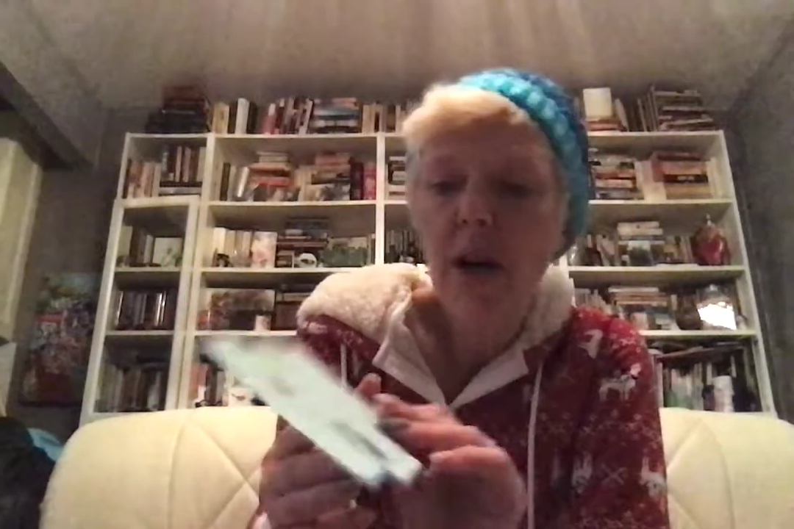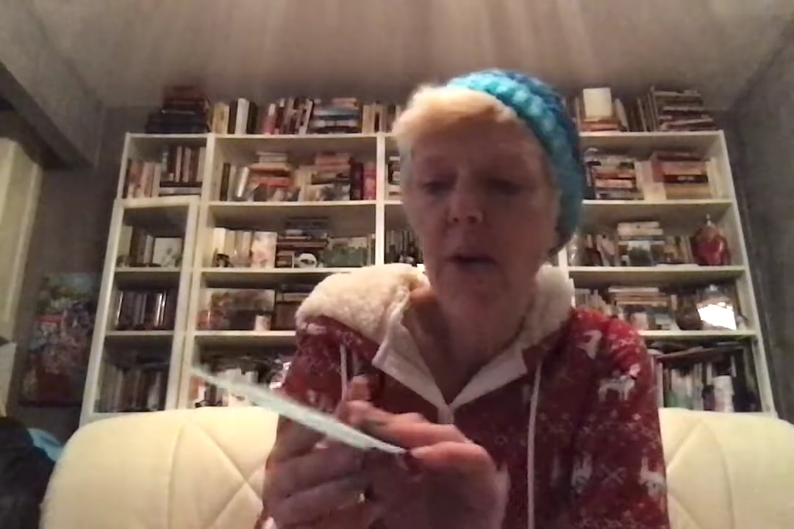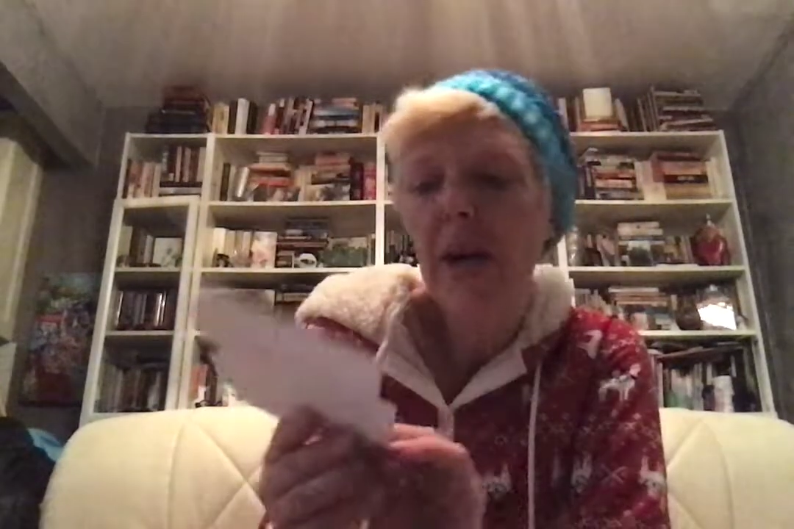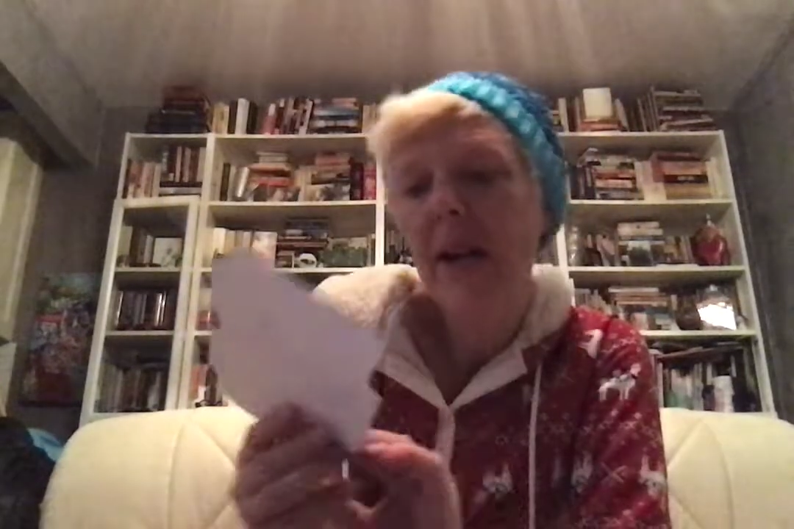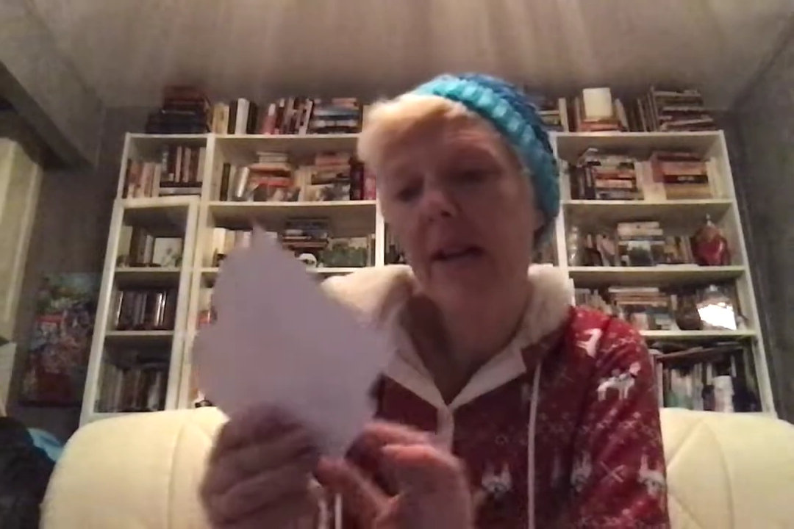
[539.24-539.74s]

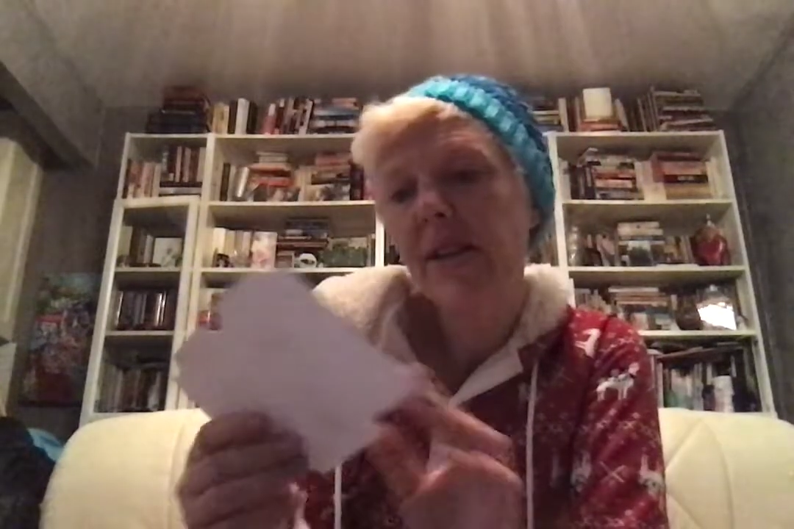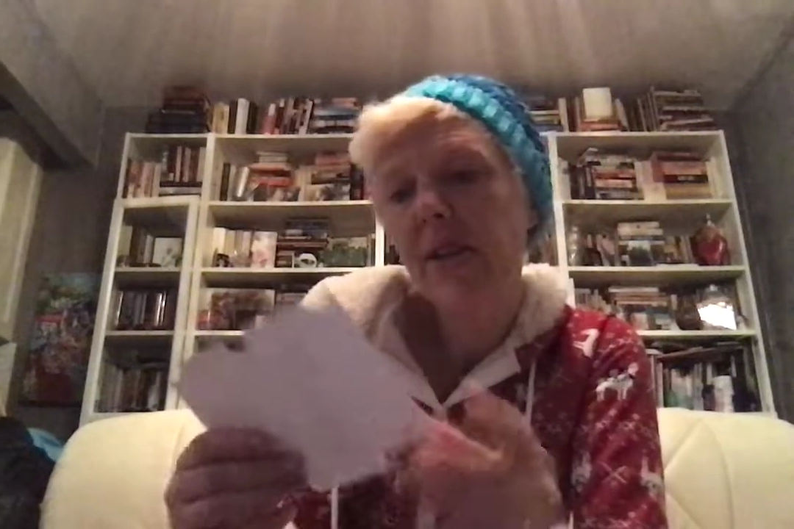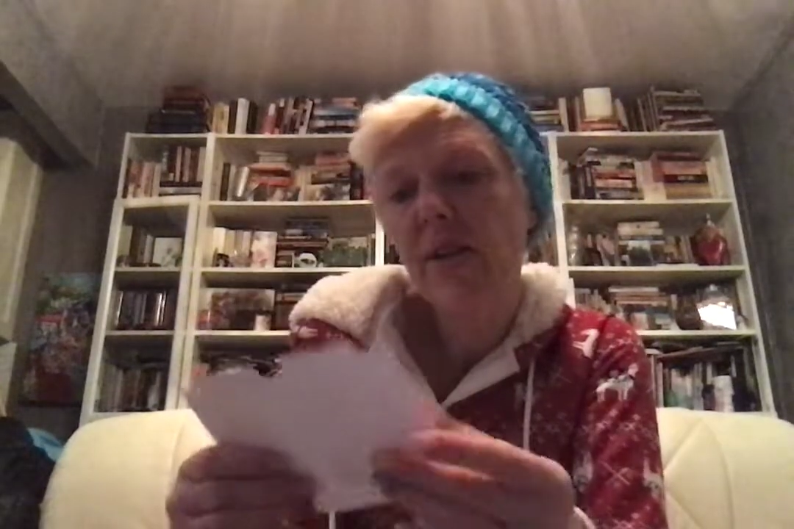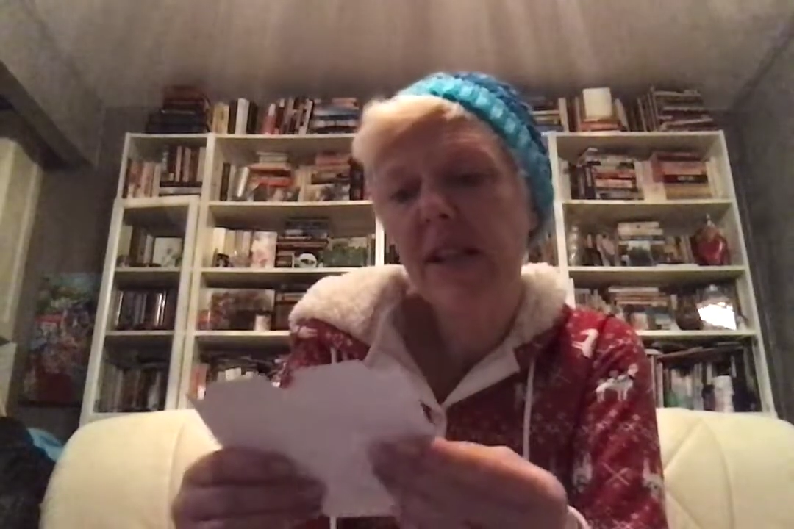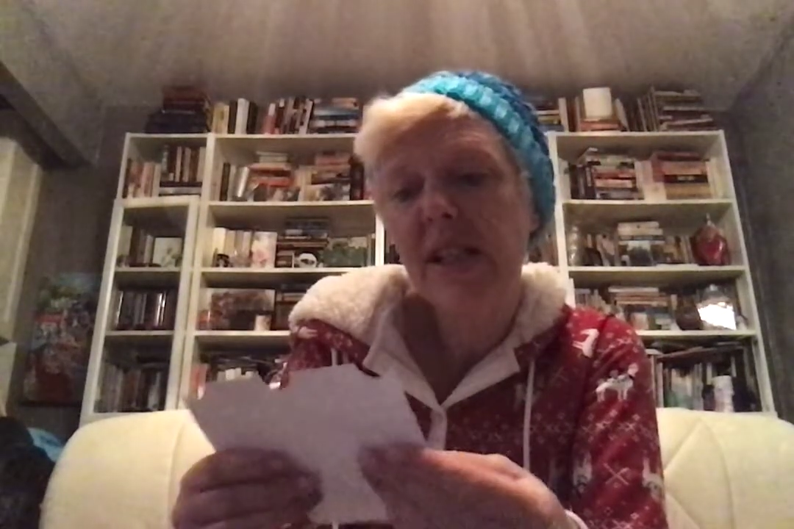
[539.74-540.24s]
Okay,
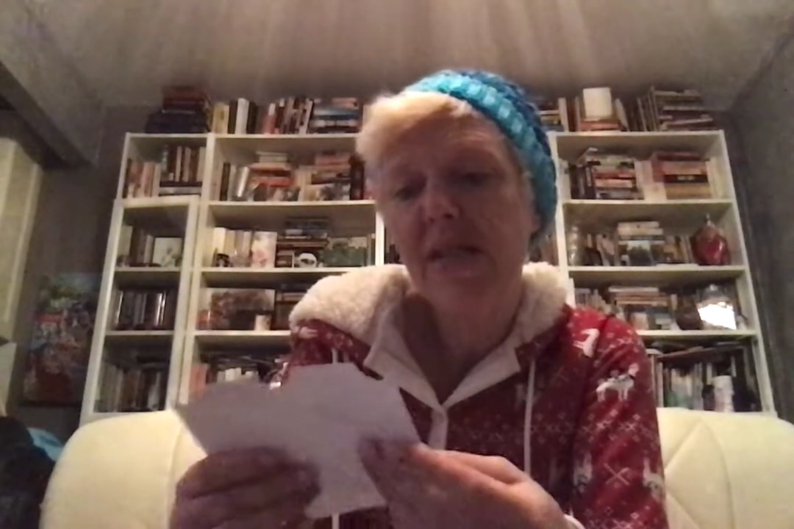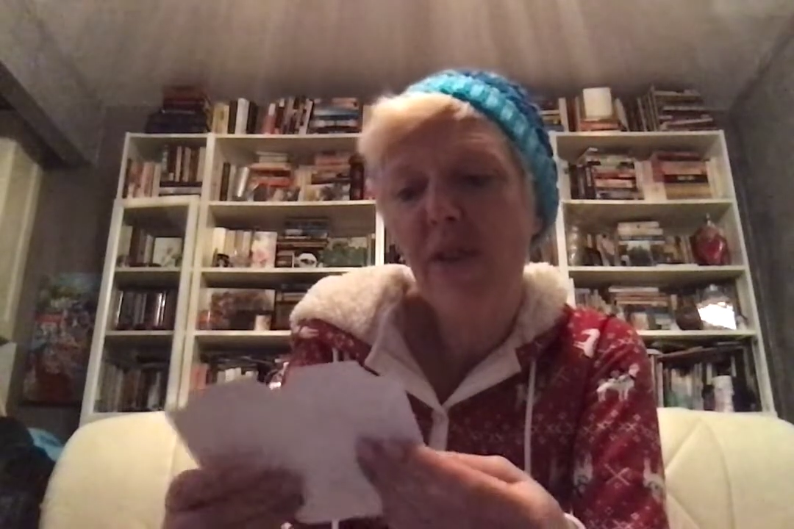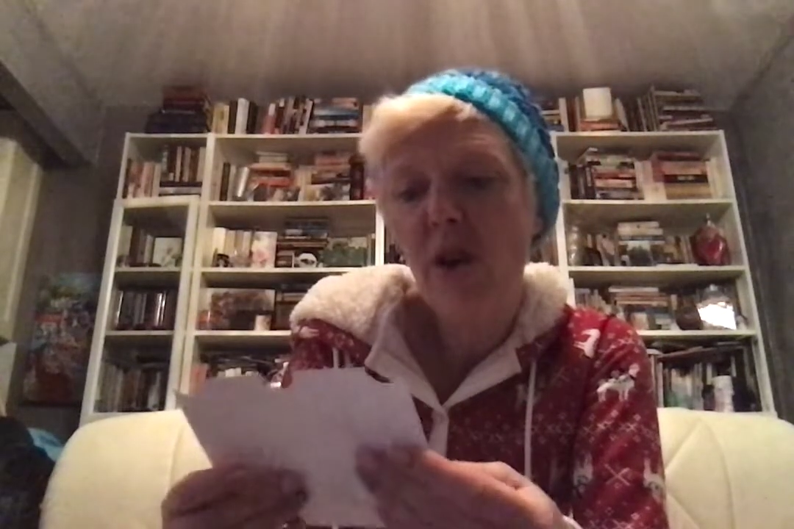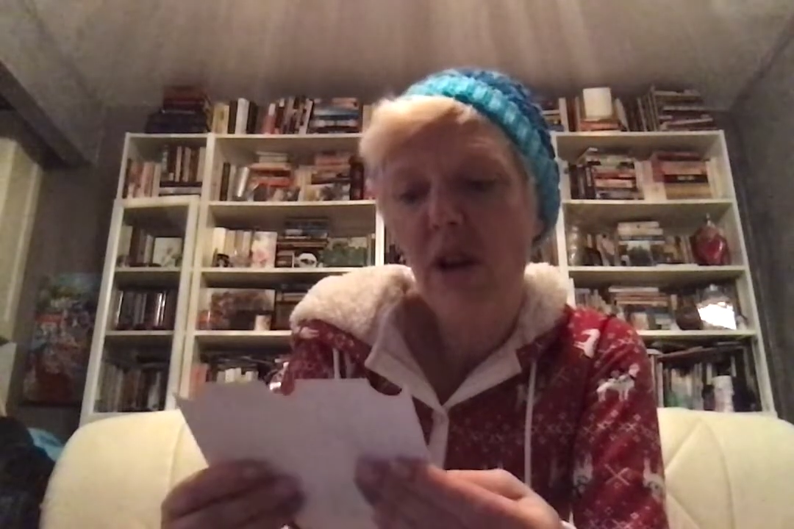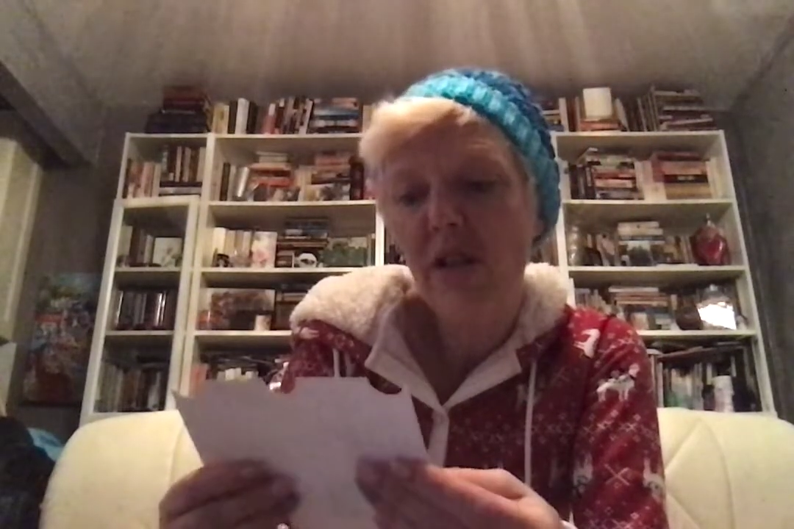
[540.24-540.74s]
so this is
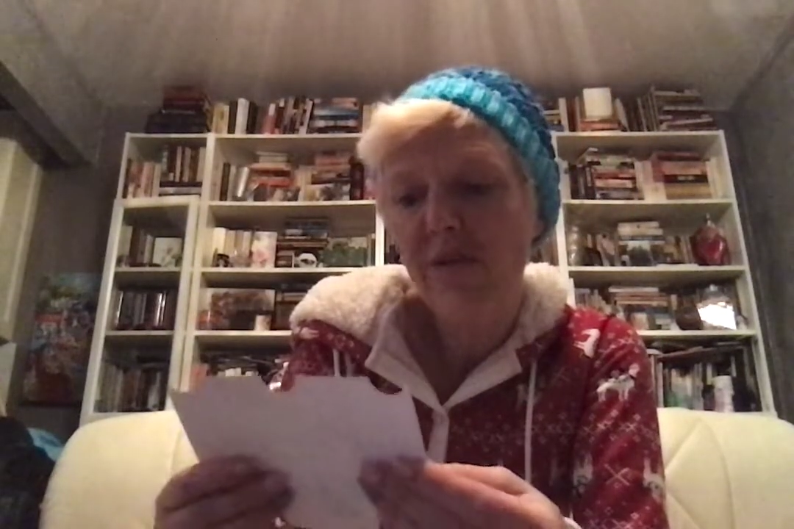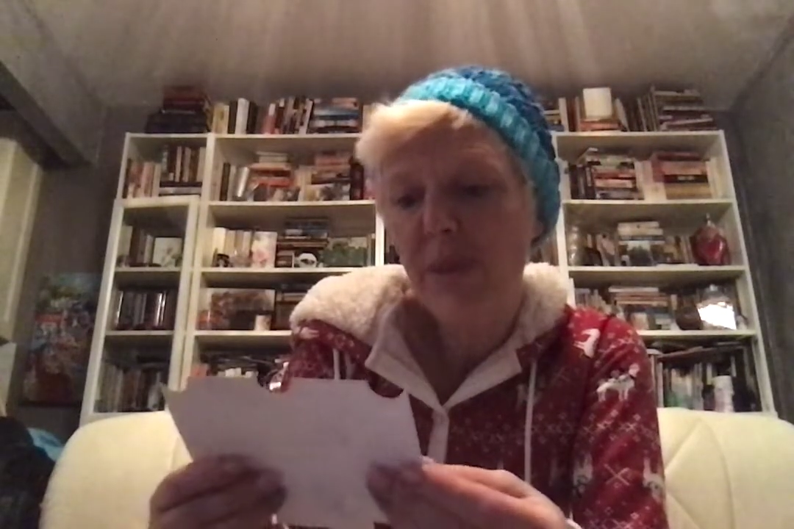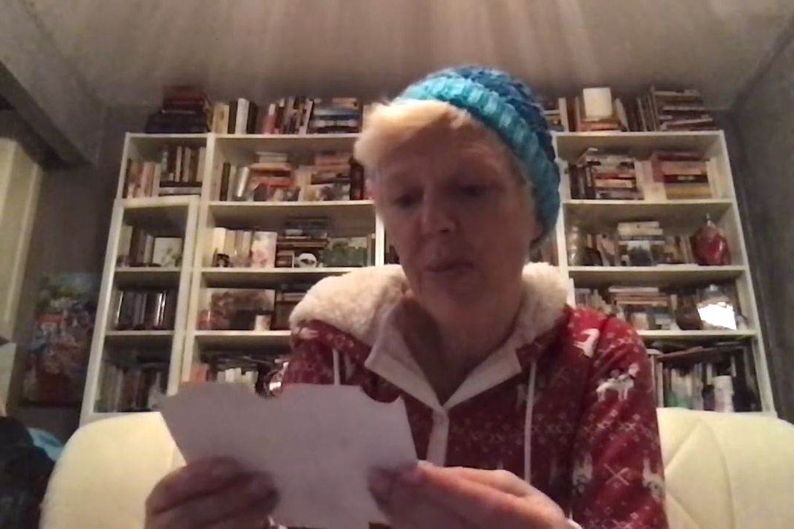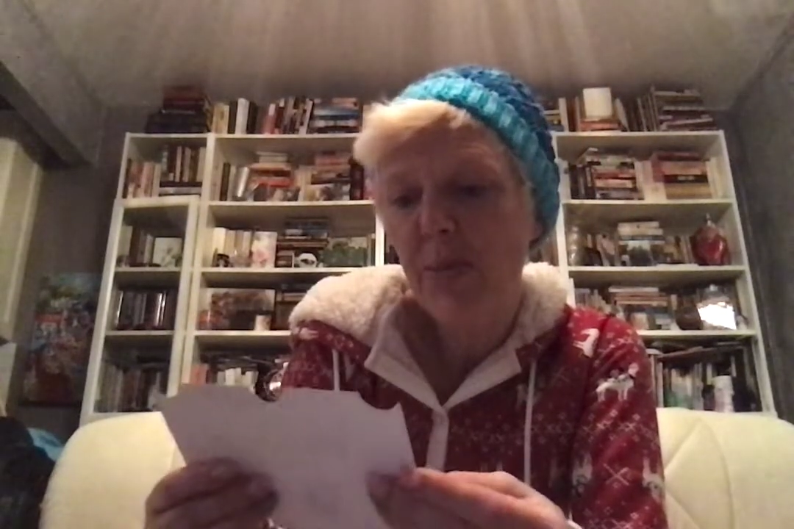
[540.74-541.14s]
for all of my